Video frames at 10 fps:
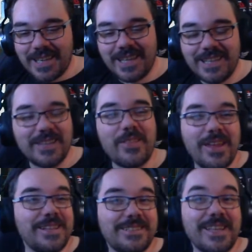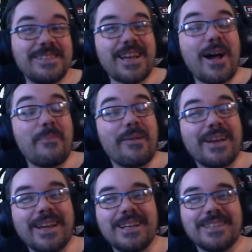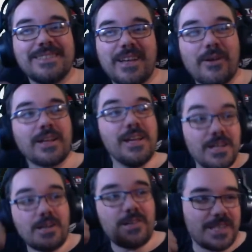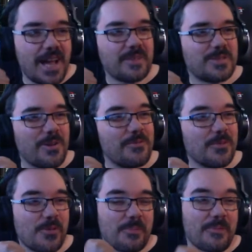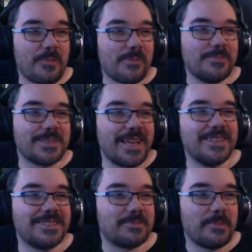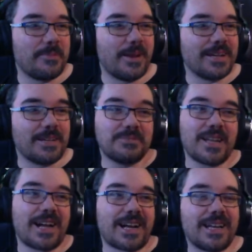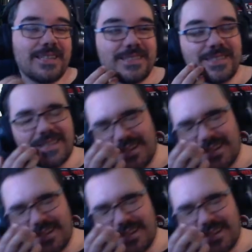it's heartbreaking because you go like, oh yeah, I've solved all the problems, and just people are like, I'm stuck. Like,